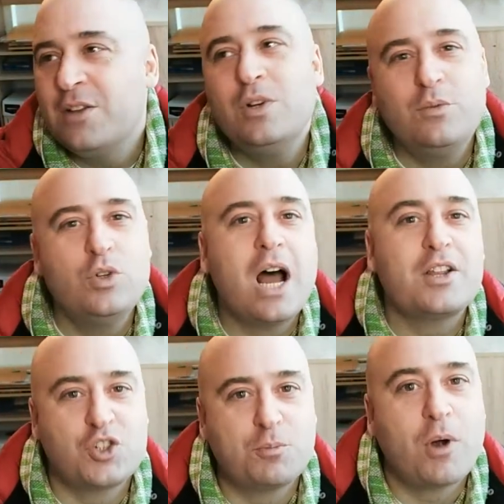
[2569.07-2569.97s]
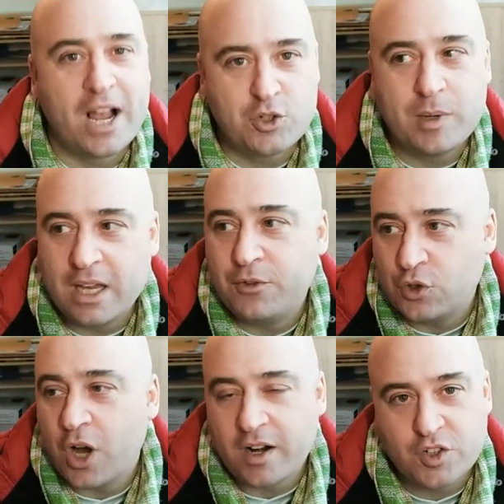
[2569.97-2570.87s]
it would not surprise me if
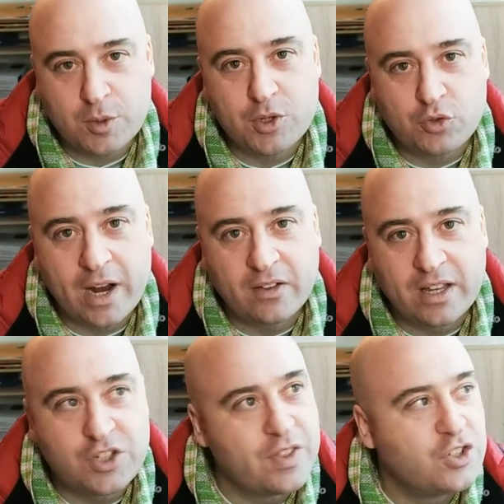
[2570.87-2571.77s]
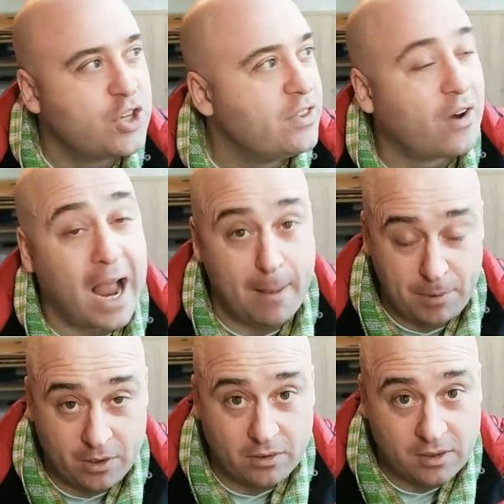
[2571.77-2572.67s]
you talk to some Israelis and they say they're
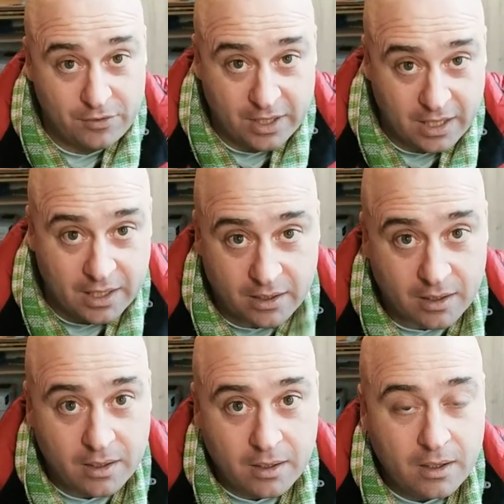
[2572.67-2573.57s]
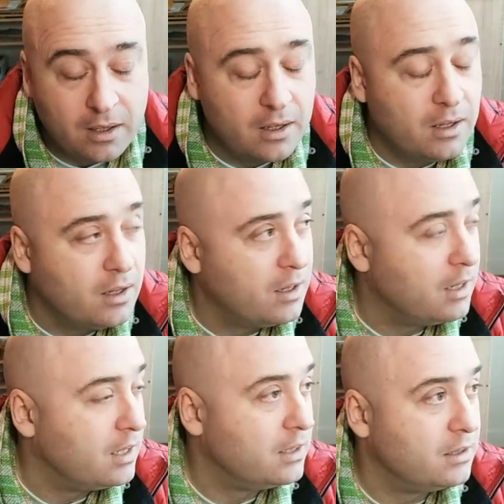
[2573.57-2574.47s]
happier living in
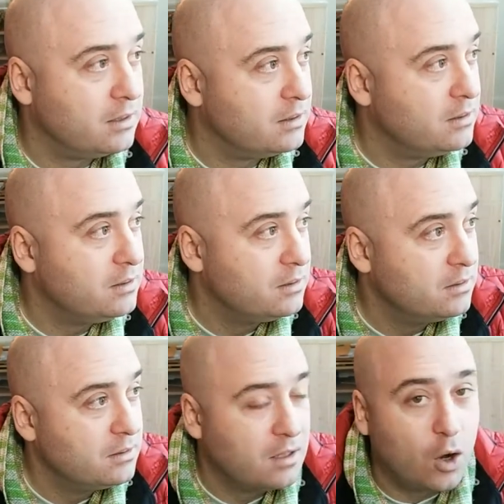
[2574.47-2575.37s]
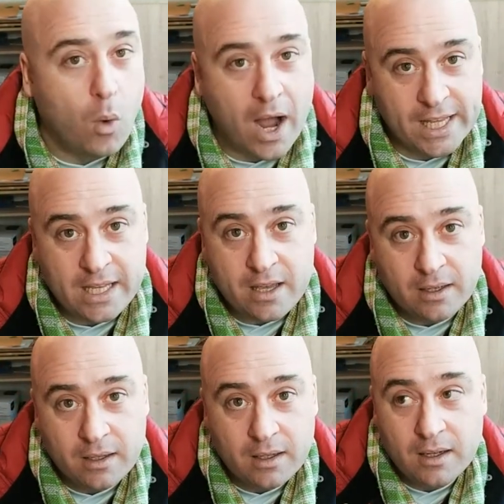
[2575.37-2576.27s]
uh, Hawaii.
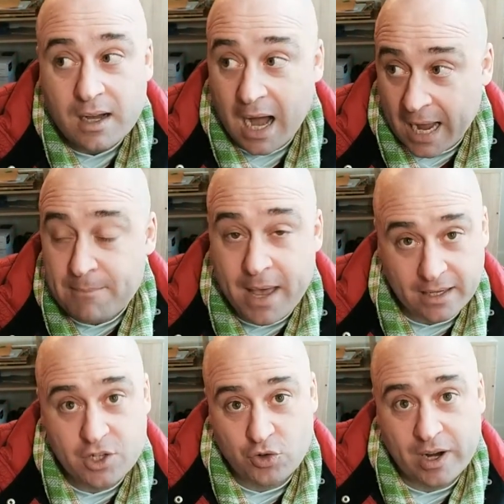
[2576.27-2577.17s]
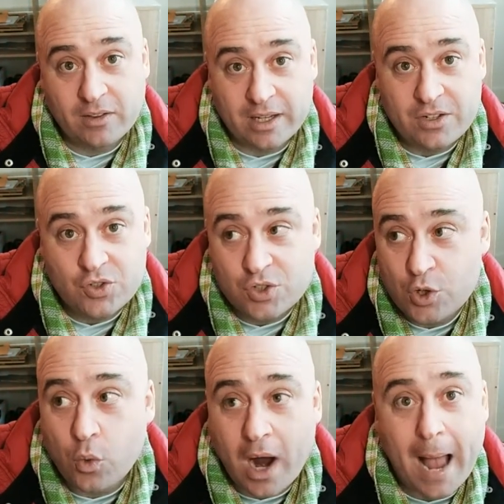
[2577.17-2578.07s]
I met Israelis
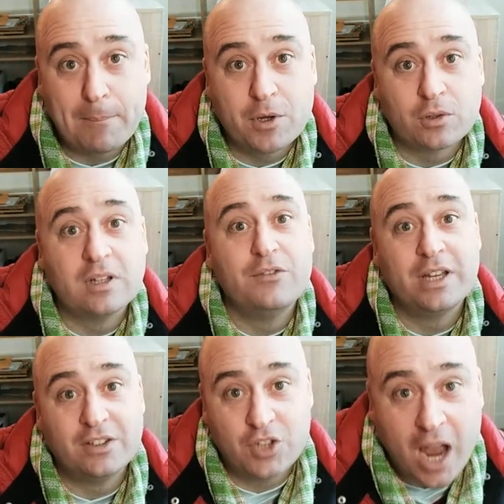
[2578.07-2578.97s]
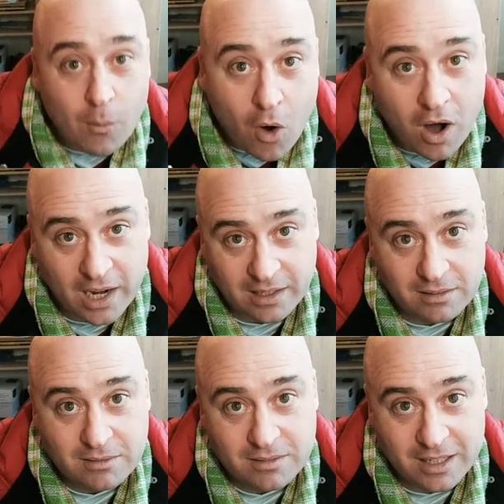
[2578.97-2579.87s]
who were happier living in Taiwan
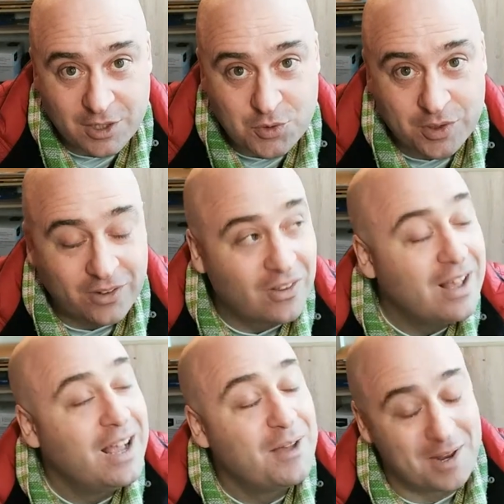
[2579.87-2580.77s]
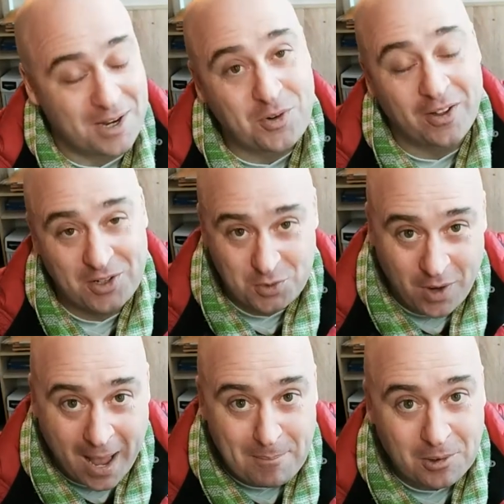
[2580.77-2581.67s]
than Israel. Met Israelis who
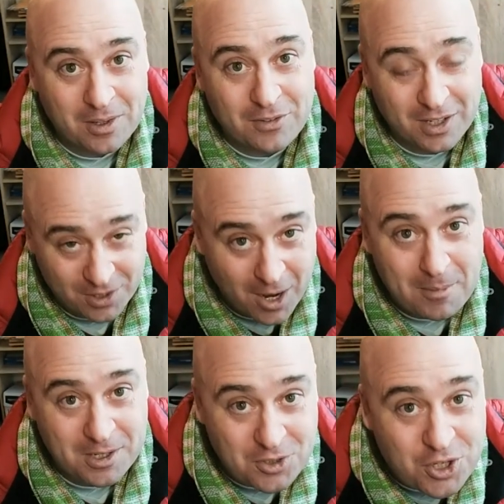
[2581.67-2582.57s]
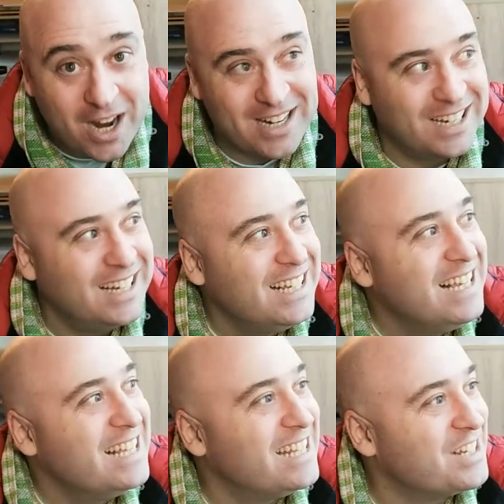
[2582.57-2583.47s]
were happier living in communist China
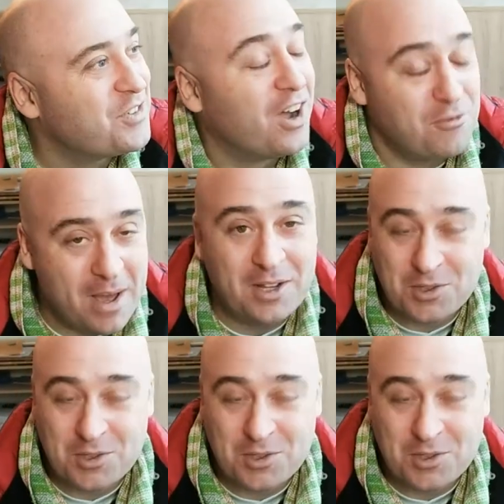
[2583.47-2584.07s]
than Israel. I've met